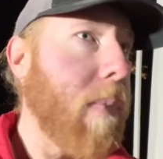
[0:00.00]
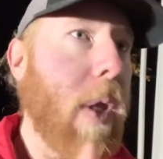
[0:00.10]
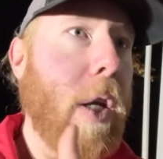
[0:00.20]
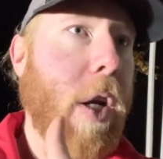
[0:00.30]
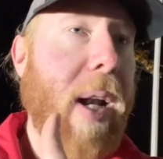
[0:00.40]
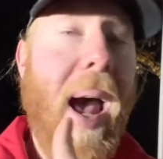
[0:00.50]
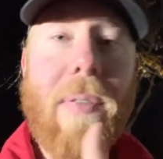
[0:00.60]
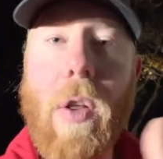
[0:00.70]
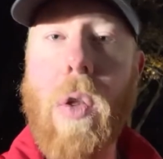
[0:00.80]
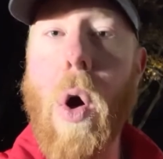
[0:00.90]
You're going to
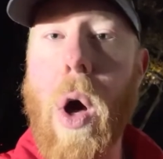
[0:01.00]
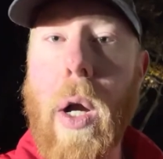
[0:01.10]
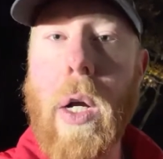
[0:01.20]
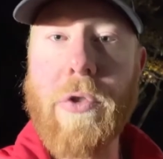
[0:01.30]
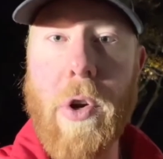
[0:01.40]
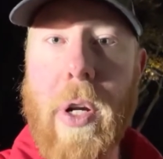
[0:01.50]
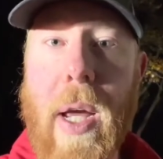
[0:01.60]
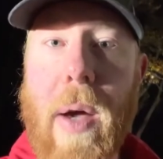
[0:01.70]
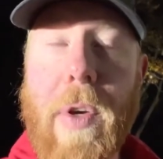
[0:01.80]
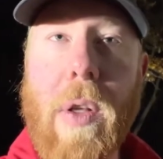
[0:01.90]
have a long
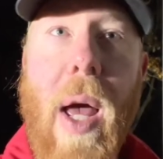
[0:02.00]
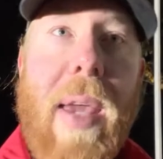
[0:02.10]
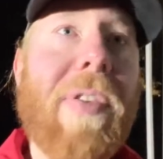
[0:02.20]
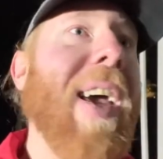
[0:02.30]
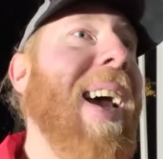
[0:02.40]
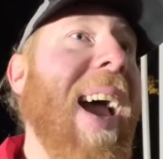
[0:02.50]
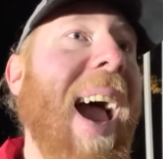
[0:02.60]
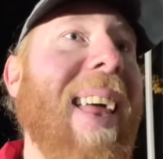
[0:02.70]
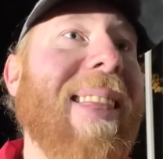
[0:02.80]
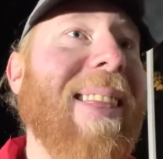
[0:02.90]
journey of your life,
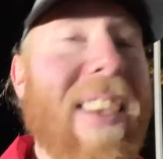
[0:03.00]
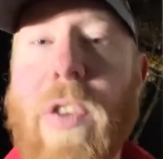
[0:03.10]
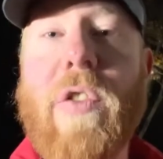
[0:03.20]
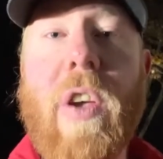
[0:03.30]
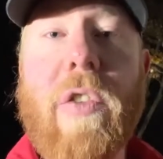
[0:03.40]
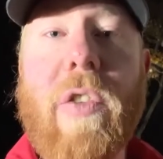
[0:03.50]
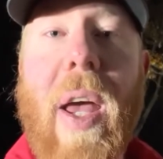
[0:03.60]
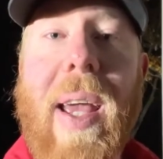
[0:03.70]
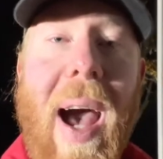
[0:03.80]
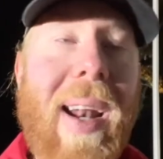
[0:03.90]
and this is just
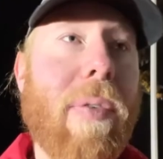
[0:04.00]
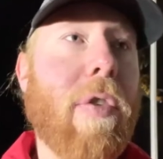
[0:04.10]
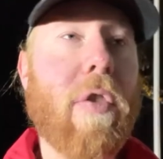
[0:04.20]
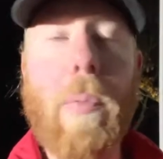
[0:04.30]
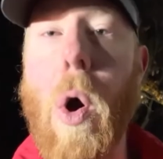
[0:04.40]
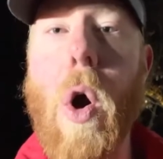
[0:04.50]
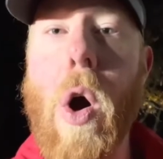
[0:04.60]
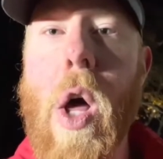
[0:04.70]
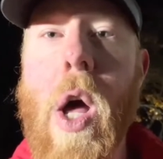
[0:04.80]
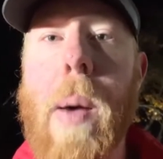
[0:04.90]
a kind of
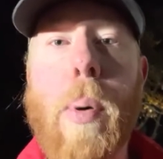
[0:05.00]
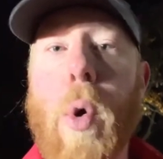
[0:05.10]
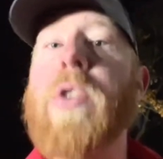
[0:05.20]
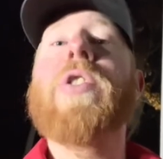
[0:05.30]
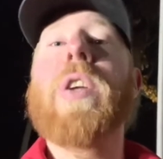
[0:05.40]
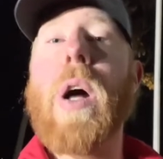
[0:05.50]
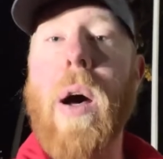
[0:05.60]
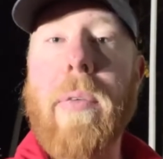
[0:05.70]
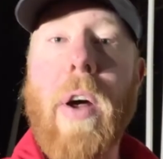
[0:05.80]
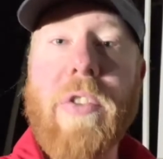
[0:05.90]
small portion
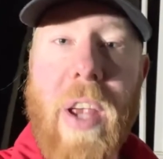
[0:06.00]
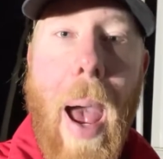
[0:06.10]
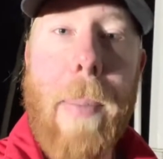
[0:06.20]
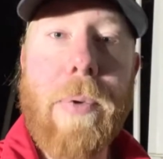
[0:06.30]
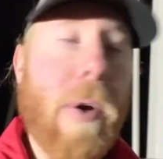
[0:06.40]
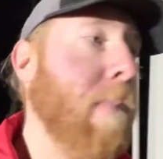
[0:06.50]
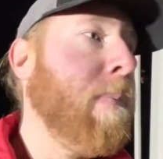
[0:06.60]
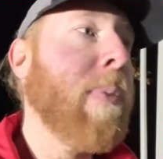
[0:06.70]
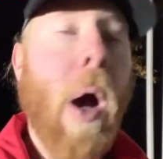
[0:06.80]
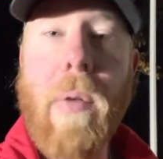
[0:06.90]
of a chapter
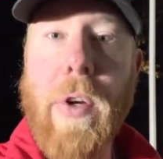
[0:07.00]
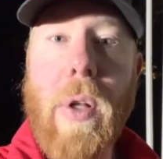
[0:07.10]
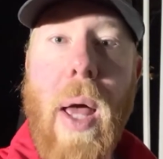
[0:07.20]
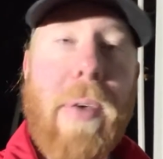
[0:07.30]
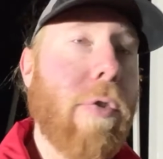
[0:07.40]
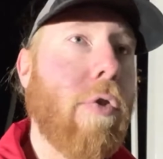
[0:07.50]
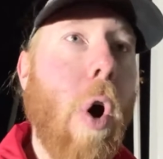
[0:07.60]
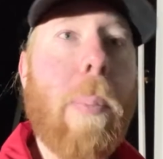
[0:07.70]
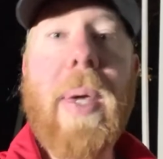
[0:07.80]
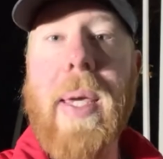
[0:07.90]
of your life. So
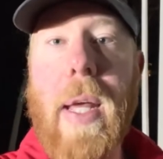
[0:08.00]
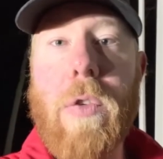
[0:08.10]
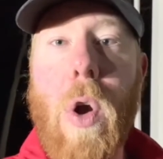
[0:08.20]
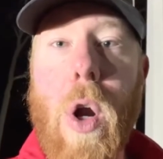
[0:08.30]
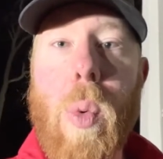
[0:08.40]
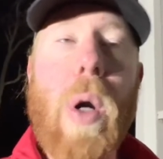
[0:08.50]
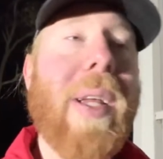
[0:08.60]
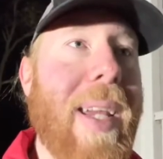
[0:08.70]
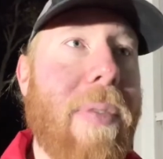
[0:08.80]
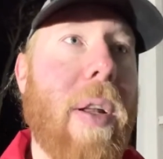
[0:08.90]
don't be against hard work,
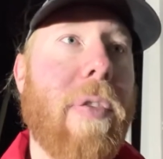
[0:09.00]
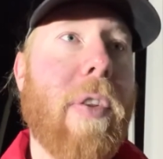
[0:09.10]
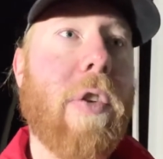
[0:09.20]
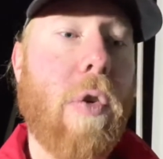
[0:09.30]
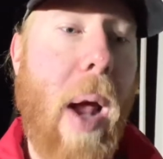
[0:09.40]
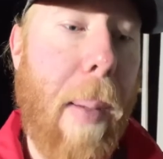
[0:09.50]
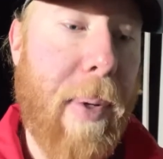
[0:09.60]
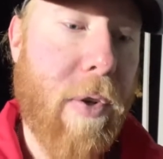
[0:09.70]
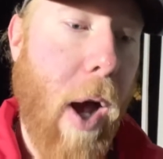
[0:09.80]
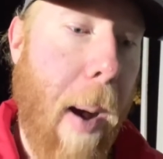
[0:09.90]
even if it's a
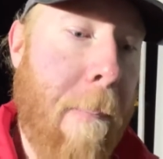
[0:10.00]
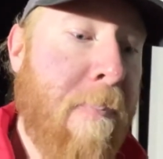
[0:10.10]
crappy job.